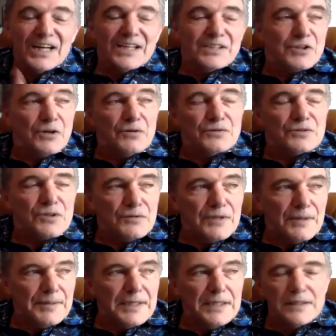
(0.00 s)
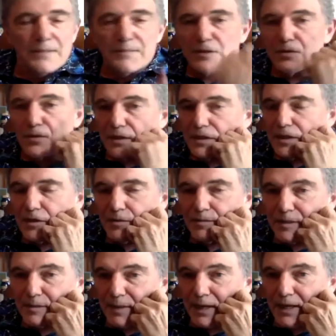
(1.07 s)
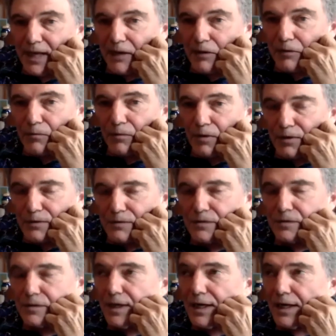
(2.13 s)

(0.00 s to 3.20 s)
So let me talk a little bit about how it works.